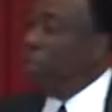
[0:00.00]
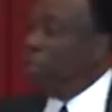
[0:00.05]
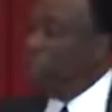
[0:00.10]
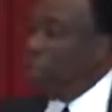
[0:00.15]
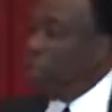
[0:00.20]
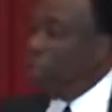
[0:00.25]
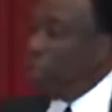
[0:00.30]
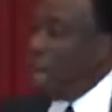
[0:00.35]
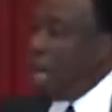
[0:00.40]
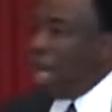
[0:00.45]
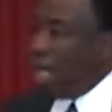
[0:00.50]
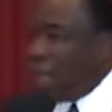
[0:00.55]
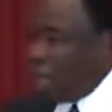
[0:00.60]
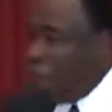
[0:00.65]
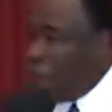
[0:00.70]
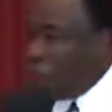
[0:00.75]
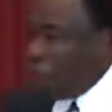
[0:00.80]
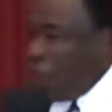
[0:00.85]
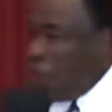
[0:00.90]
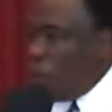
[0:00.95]
this kid. I
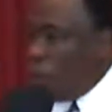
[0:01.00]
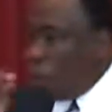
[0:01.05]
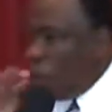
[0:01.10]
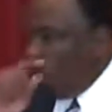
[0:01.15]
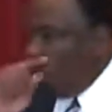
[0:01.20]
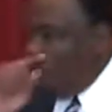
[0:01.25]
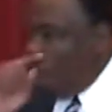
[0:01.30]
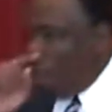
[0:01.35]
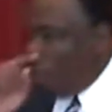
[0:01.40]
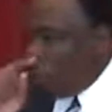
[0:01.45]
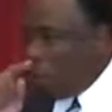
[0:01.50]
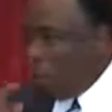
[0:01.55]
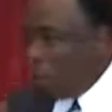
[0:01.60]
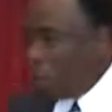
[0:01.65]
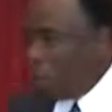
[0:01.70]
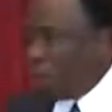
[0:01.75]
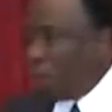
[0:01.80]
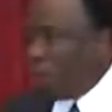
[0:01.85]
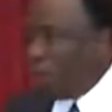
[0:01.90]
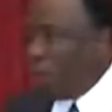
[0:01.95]
let him go with me. I was
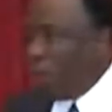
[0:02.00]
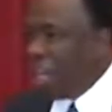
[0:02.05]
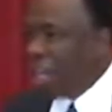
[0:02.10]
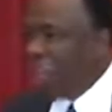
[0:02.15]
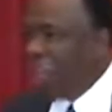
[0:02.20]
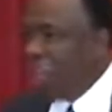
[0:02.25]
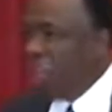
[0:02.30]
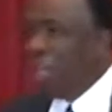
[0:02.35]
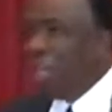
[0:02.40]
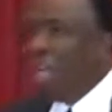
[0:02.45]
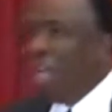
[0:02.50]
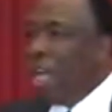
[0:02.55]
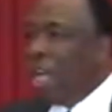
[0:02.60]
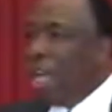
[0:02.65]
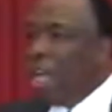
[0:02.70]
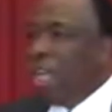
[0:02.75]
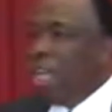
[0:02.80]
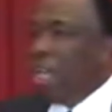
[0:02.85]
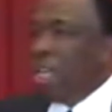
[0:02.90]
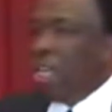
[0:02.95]
working in the civil rights movement,
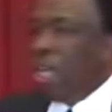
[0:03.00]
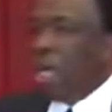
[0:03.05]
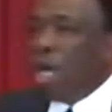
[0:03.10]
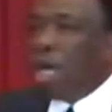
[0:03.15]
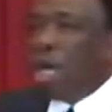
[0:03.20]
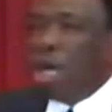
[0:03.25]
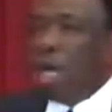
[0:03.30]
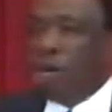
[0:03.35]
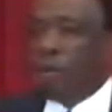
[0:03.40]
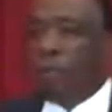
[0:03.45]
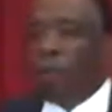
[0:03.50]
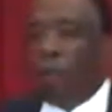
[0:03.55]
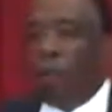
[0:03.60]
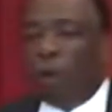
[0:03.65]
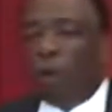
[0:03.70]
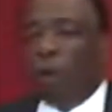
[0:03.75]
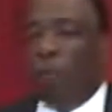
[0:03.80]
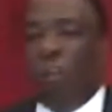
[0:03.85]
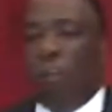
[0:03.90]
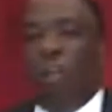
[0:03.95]
and he loved to
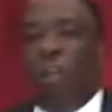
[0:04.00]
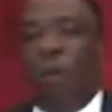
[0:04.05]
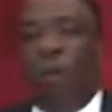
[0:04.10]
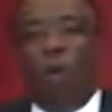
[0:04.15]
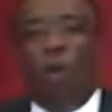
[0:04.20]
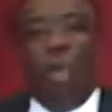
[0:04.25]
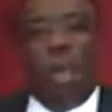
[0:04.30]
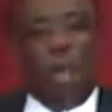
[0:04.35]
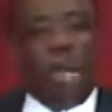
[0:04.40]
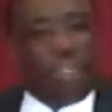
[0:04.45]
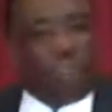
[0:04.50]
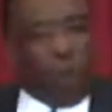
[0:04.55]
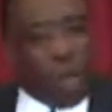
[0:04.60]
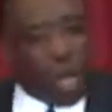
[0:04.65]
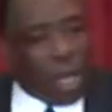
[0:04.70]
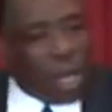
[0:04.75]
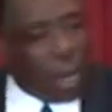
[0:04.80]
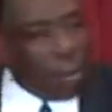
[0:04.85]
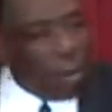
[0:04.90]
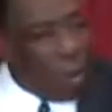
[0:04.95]
work with me go. And so
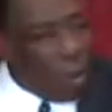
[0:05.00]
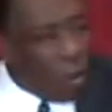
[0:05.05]
I let him